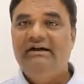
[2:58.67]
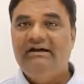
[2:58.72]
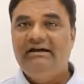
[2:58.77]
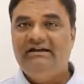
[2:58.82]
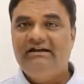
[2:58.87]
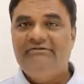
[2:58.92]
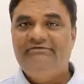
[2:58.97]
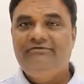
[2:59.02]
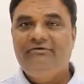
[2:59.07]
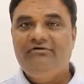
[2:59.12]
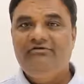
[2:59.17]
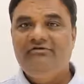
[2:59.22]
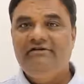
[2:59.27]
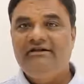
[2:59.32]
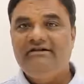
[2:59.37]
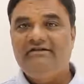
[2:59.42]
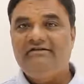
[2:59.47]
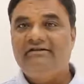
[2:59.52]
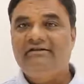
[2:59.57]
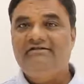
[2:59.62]
and I found
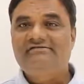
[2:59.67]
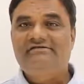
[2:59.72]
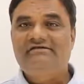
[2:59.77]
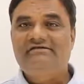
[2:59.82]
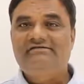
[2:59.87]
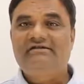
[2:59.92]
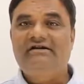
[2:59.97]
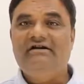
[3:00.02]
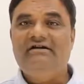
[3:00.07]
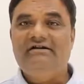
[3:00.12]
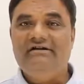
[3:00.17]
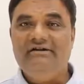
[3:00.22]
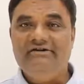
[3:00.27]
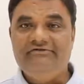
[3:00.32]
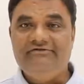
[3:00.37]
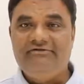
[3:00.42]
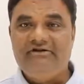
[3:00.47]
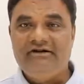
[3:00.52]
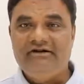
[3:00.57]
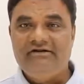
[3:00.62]
that the results are
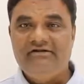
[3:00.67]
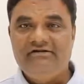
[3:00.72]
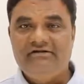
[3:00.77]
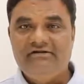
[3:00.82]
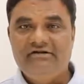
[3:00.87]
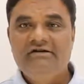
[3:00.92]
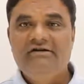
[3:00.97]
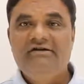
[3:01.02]
different.